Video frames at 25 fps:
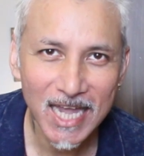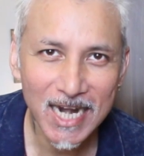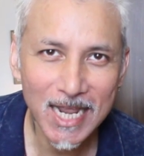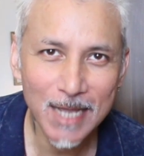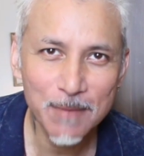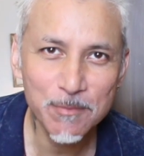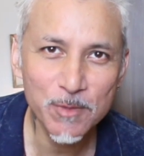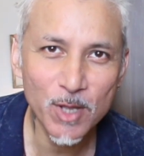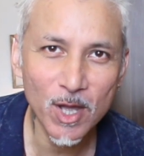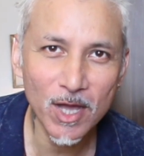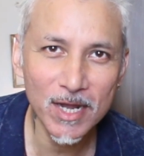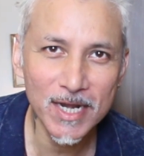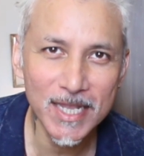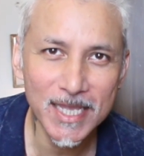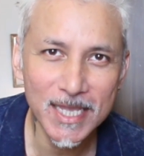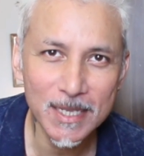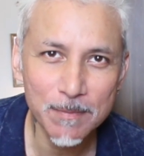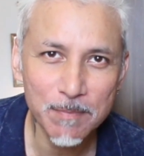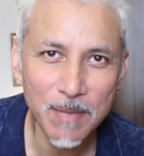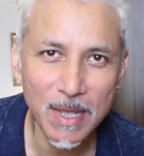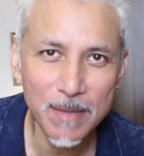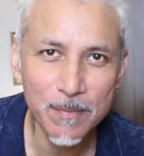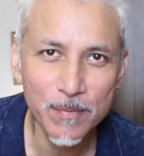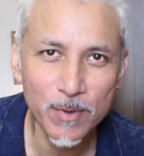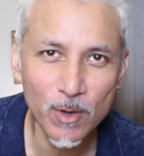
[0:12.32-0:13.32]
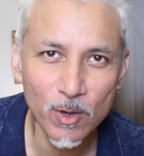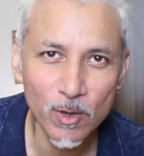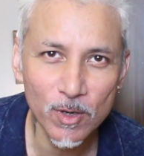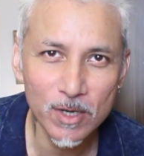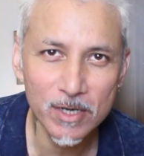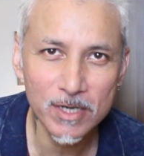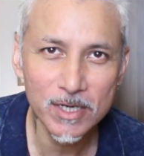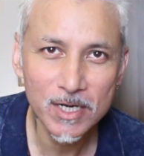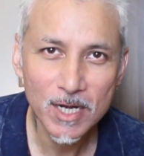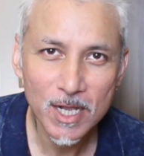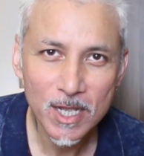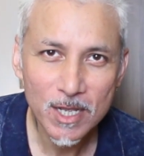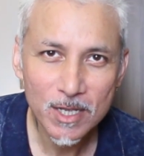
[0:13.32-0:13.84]
And I'm calling it my
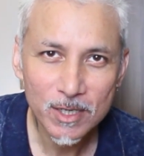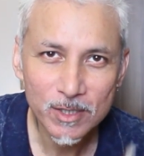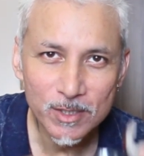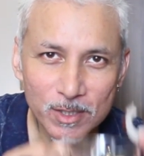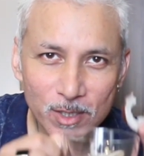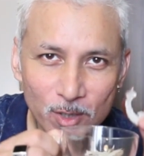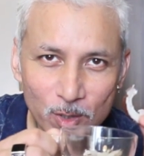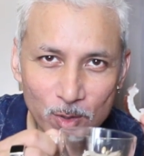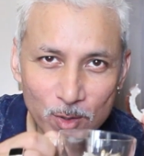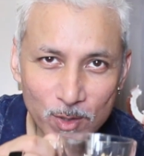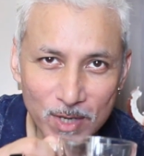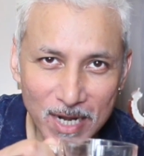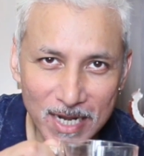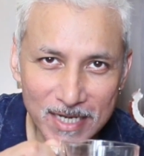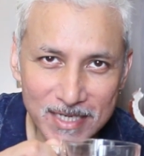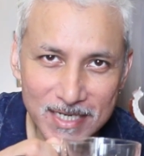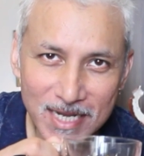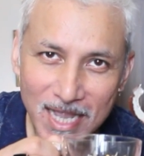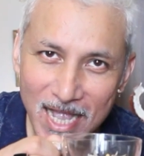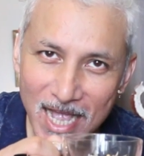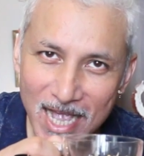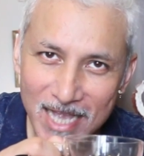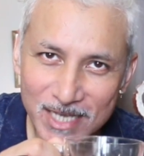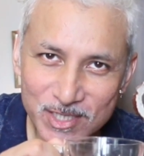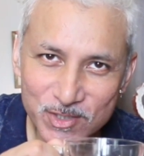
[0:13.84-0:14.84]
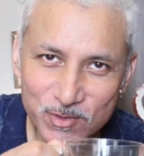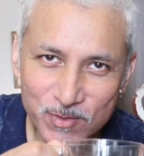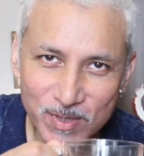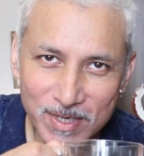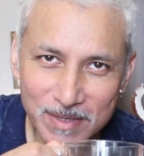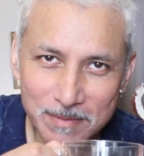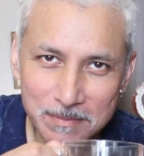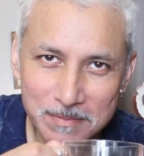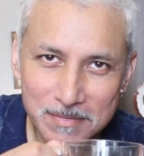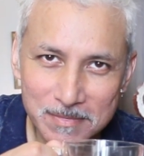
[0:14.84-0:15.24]
polar coconut ice cream.